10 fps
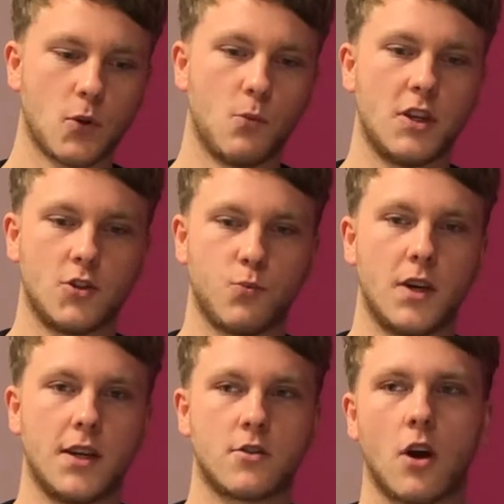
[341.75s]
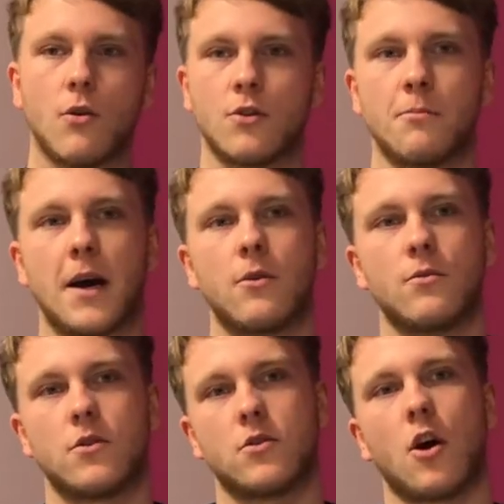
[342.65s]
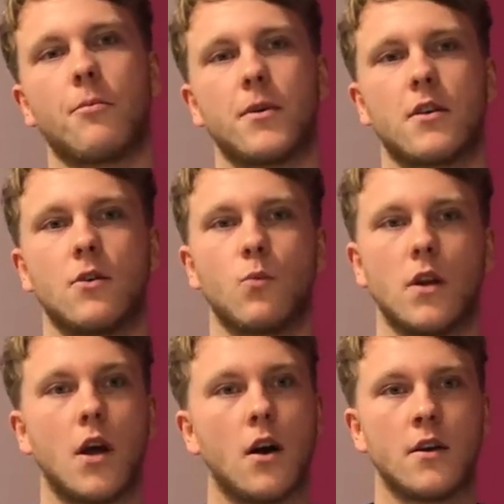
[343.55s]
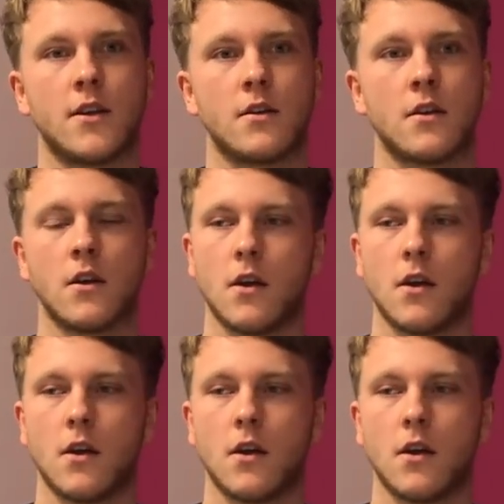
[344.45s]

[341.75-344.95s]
which we're told about the topic that we're learning,